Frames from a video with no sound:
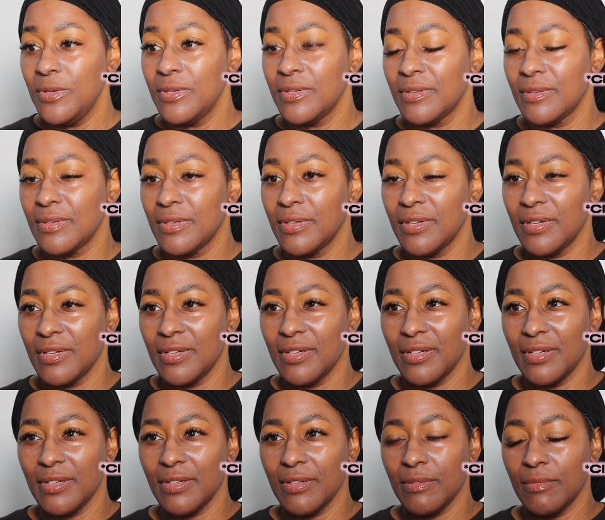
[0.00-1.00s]
who knows
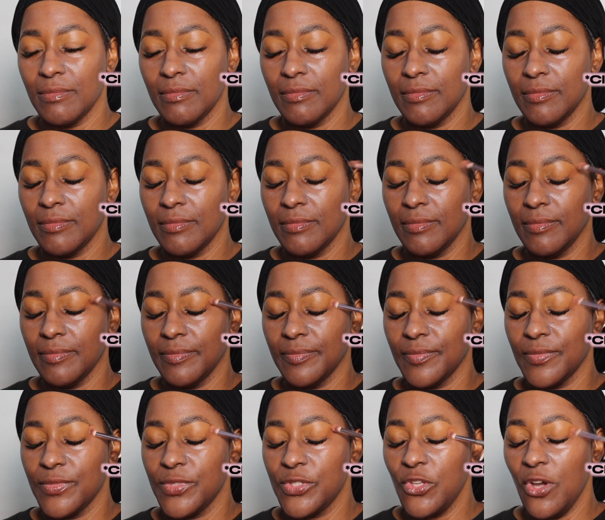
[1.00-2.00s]
that I take photos of
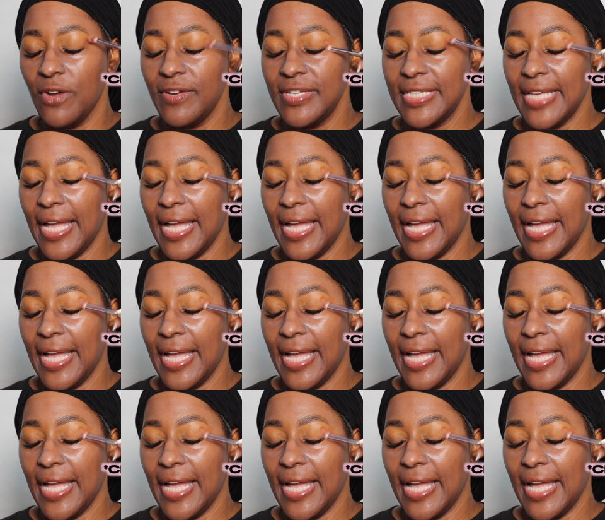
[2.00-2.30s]
my clients.